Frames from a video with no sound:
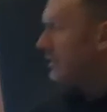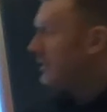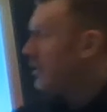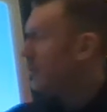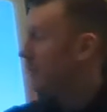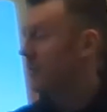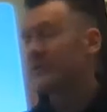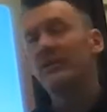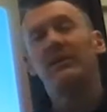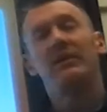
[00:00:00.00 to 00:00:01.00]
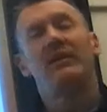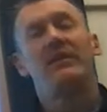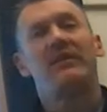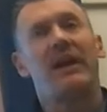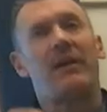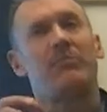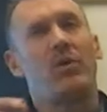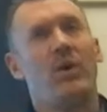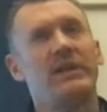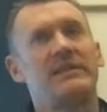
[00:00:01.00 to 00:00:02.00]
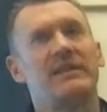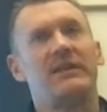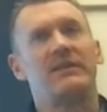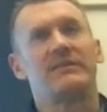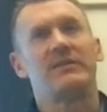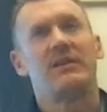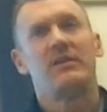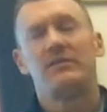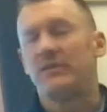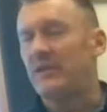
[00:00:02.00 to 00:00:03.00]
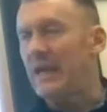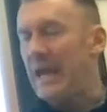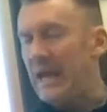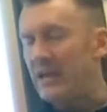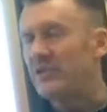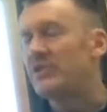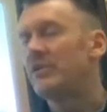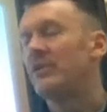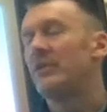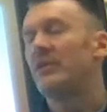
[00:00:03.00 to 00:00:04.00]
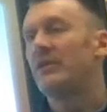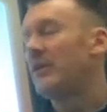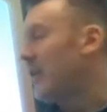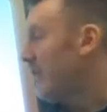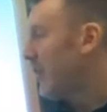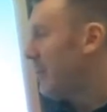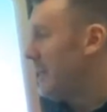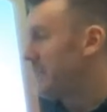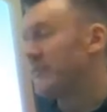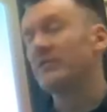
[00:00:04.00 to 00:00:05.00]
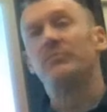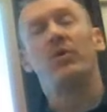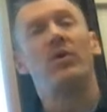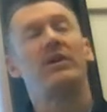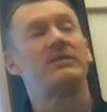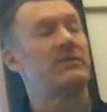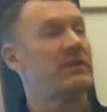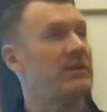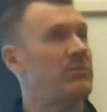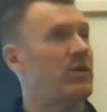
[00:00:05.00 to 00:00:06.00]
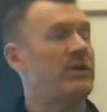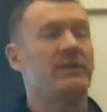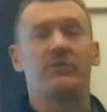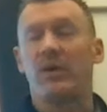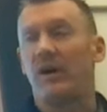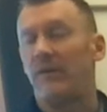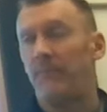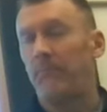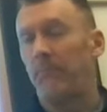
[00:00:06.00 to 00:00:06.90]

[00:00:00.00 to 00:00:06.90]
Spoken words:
close that point is to the edge of our base of support is really important as well.